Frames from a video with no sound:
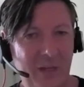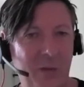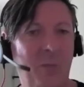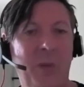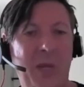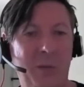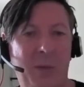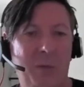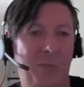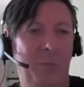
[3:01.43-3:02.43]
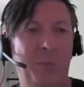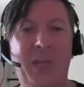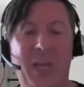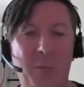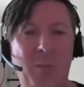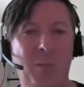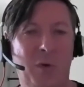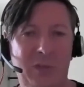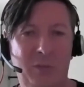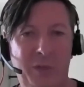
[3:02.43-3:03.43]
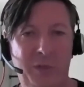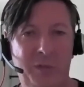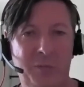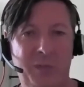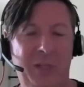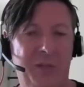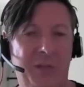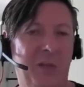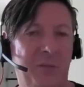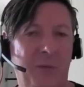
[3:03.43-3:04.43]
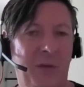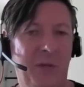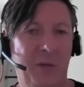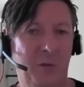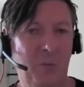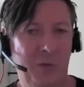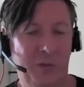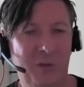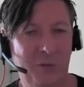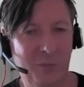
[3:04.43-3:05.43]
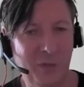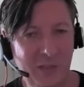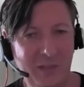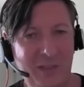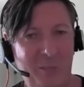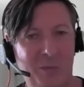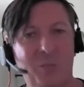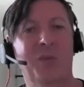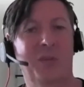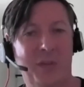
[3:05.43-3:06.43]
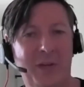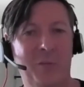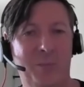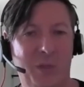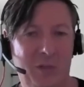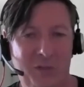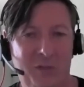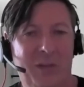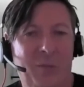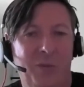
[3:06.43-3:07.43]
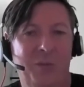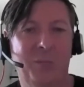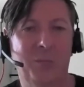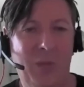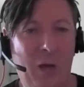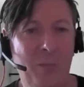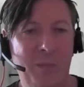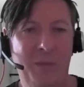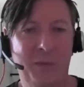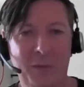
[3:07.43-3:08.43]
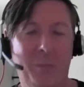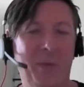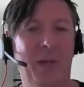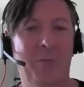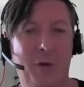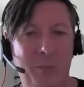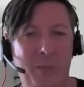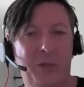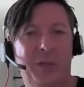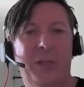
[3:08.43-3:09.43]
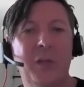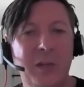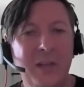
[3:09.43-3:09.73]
a way, it became a model which really satisfied no one completely, but was there because it was the limit of our imagination.